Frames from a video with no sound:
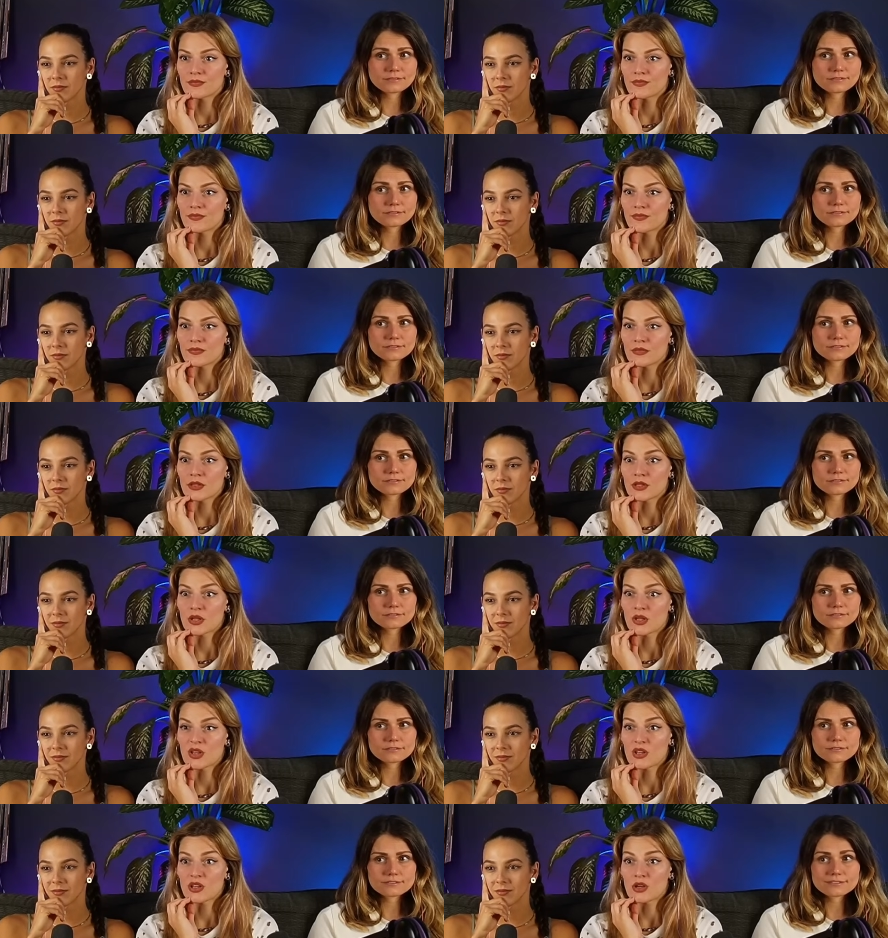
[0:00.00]
Speaker 1: the,
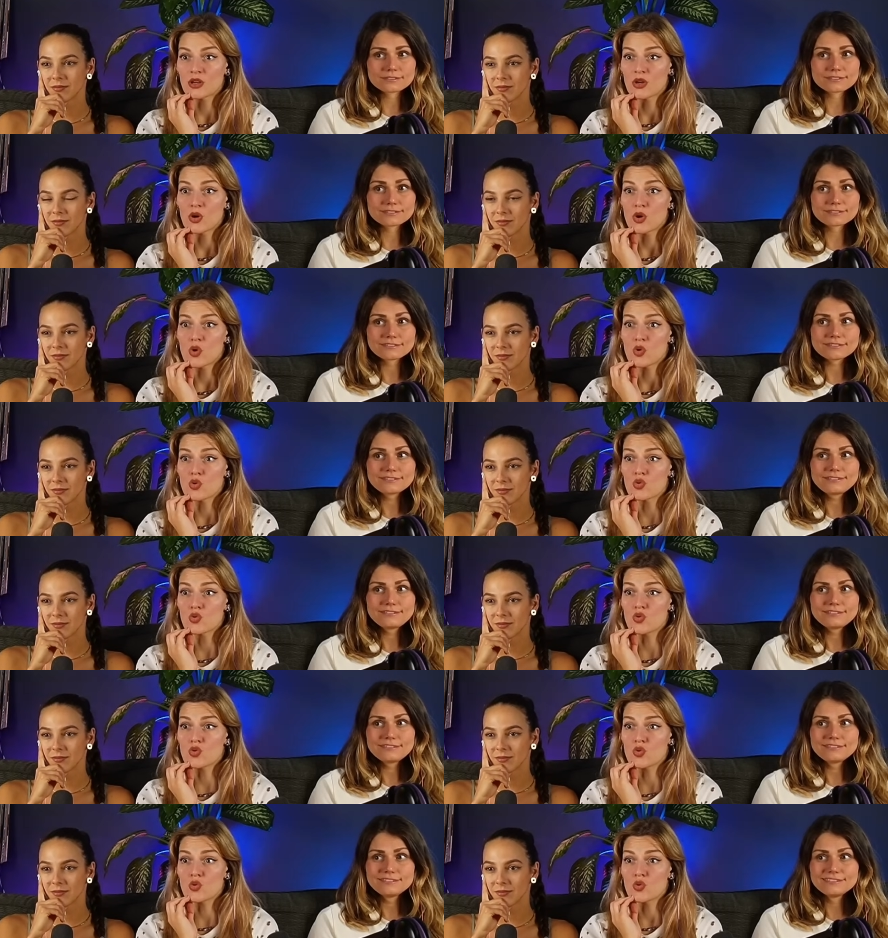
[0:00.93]
the ship.
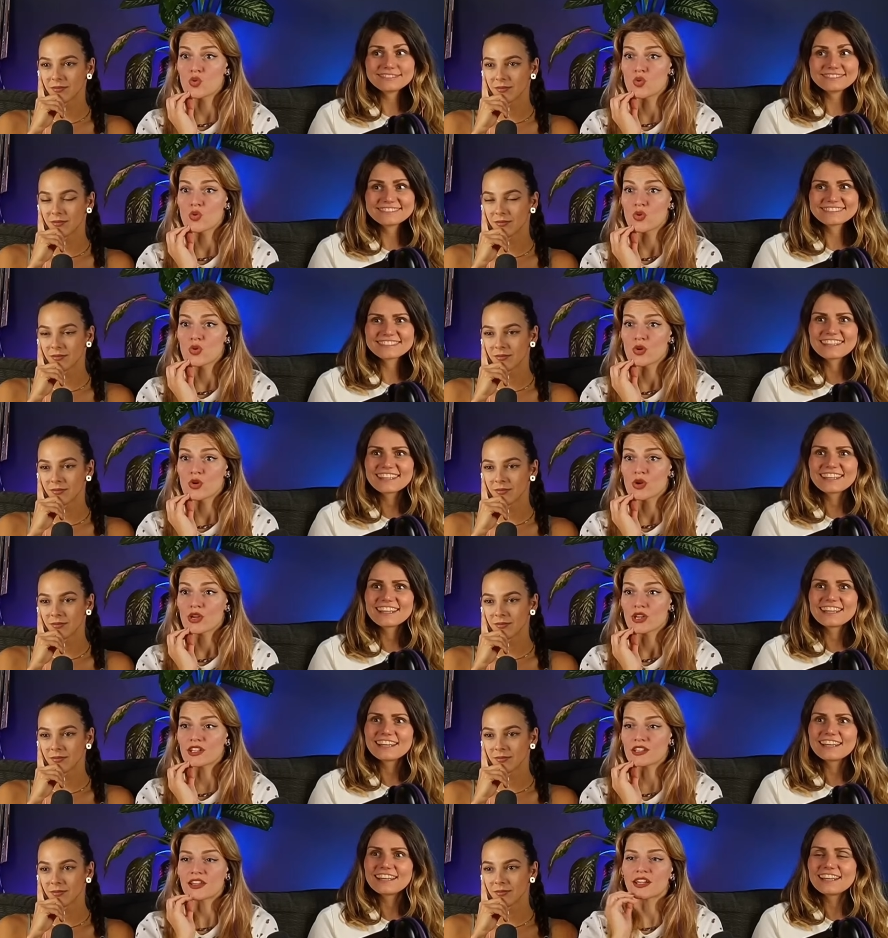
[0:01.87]
Ooh.
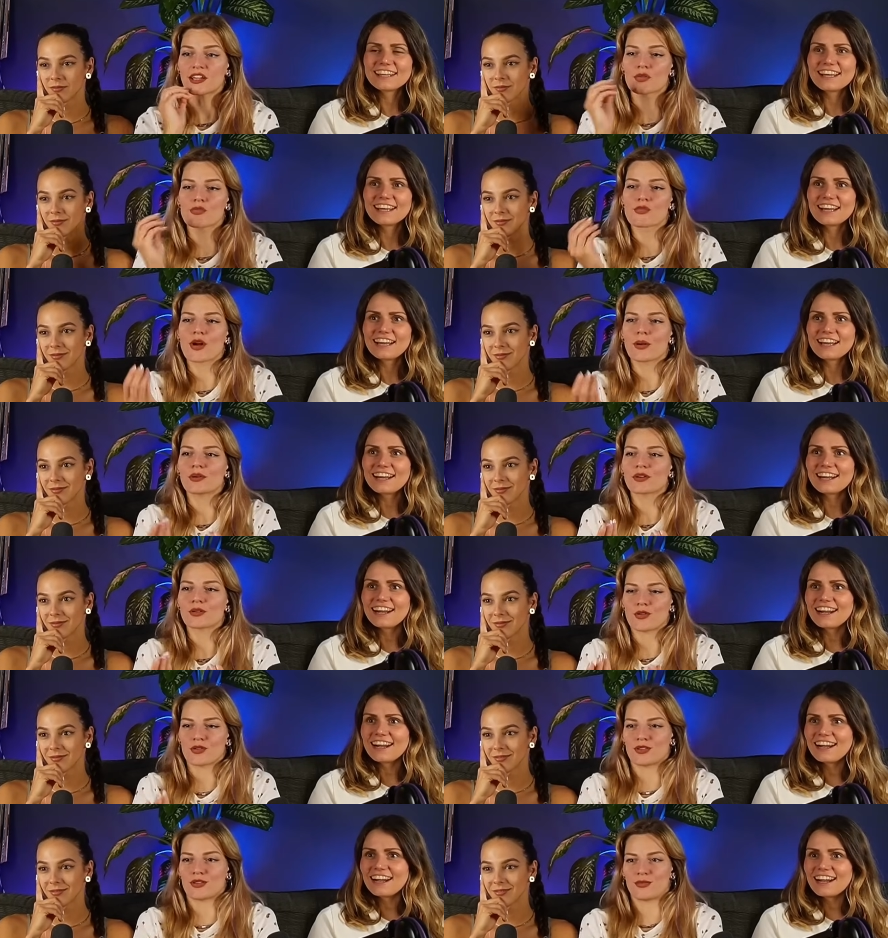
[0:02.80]
He's like a rubber
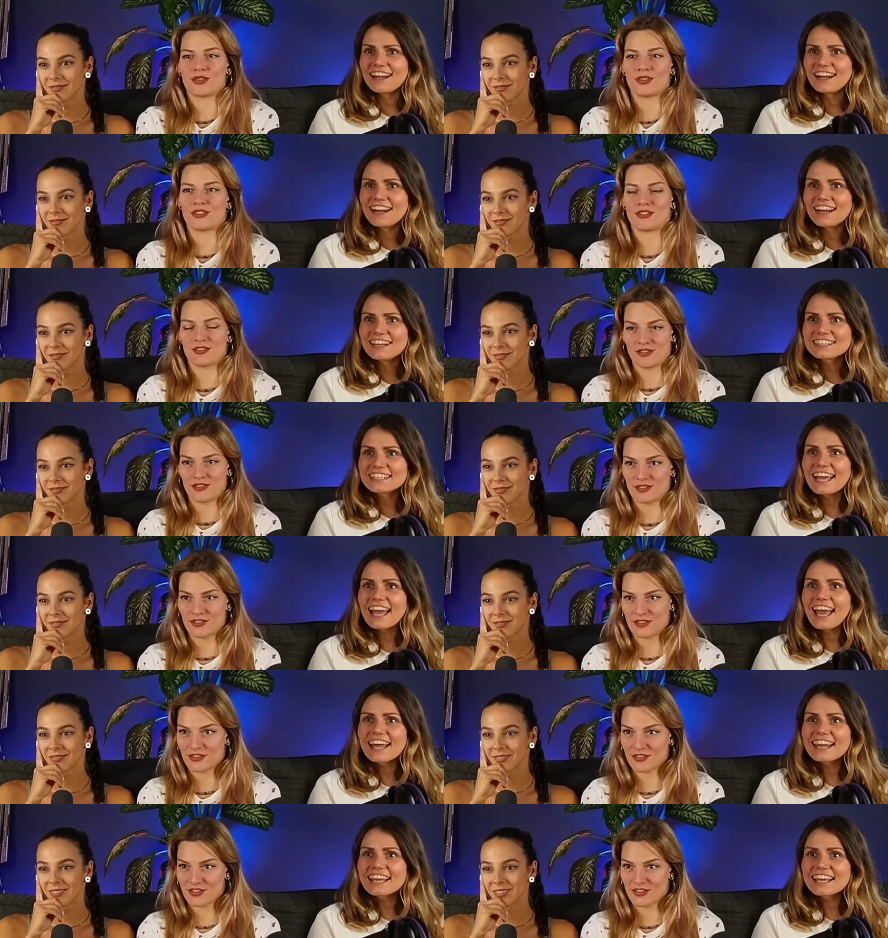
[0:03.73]
or something.
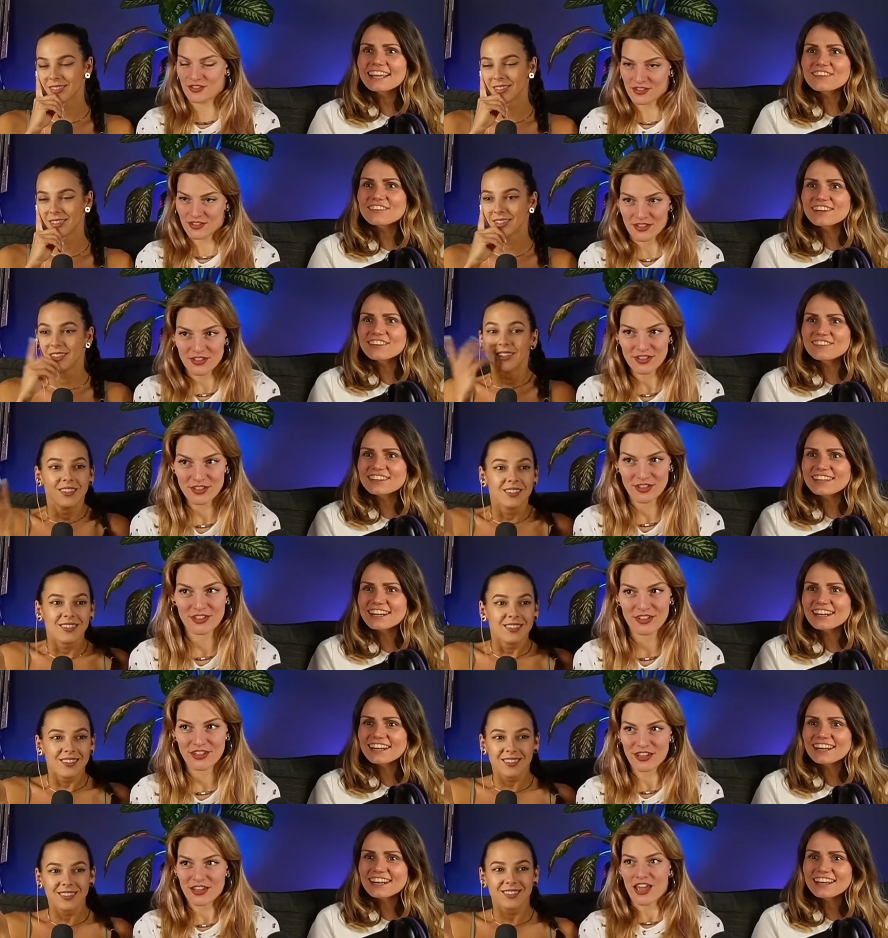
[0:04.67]
Yeah, like a rubber.
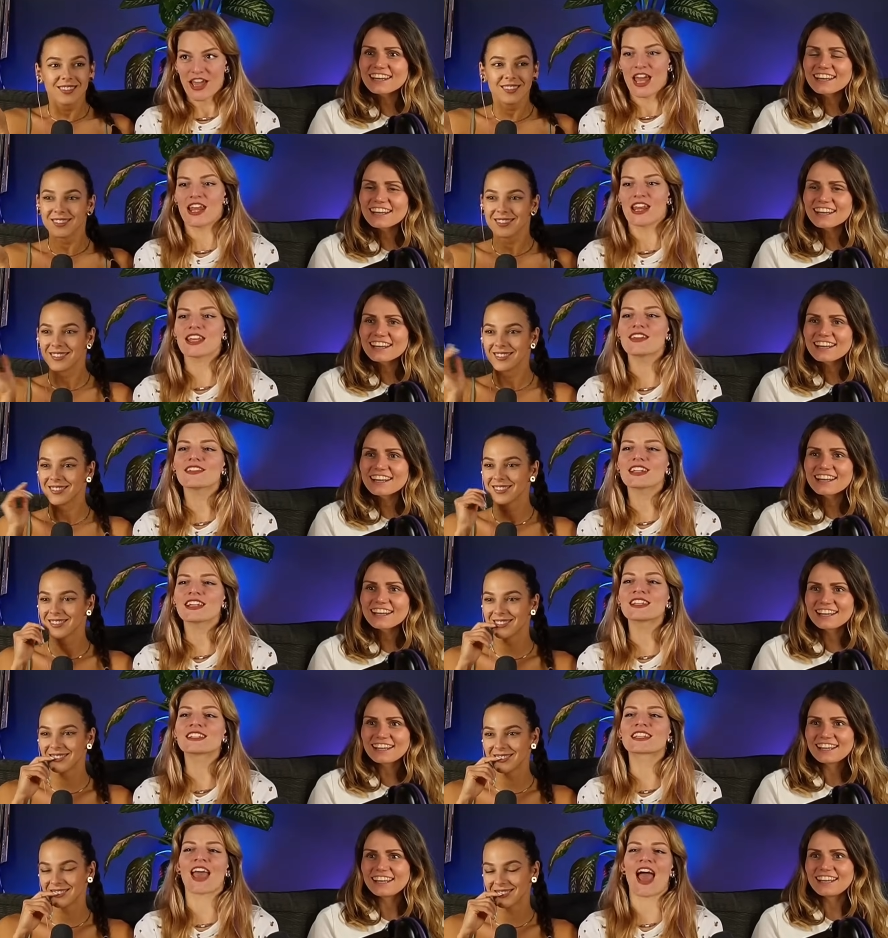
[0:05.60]
And even
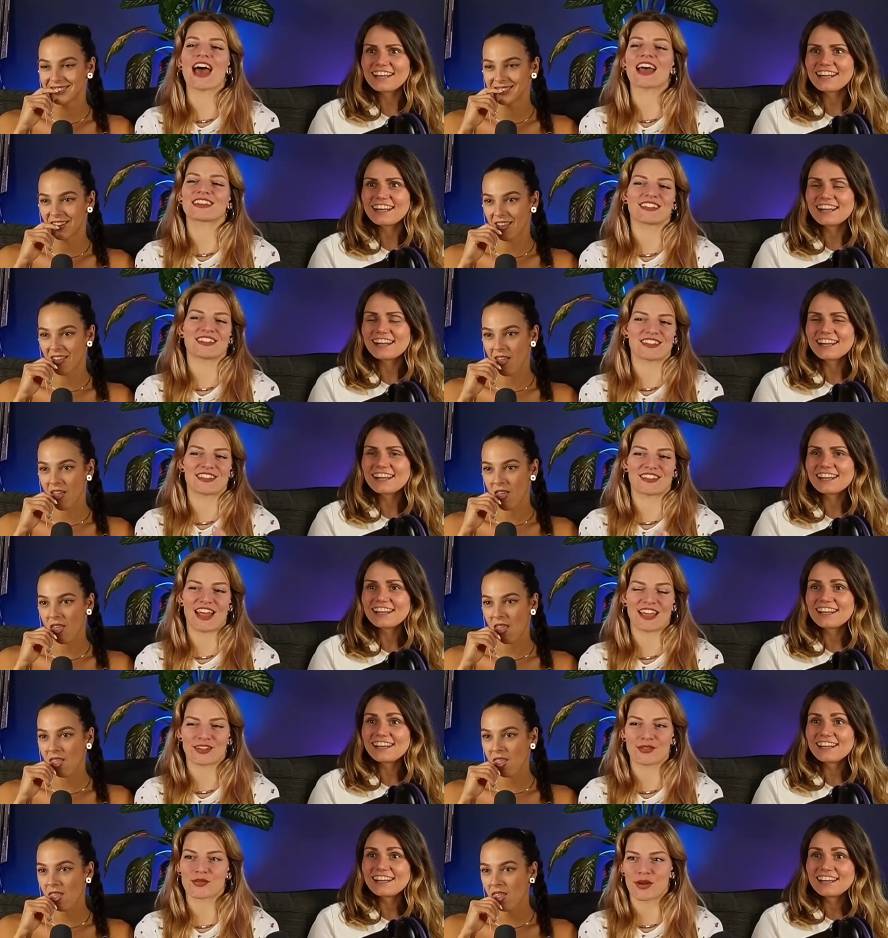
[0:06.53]
his hat is
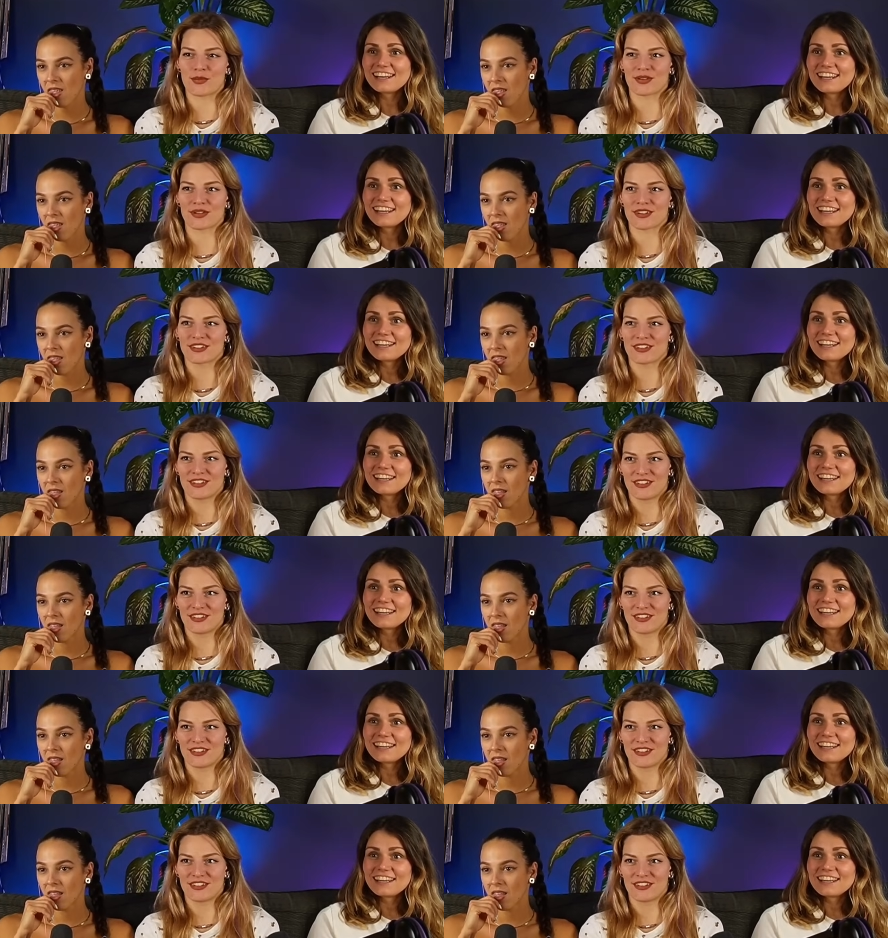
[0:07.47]
like rubber.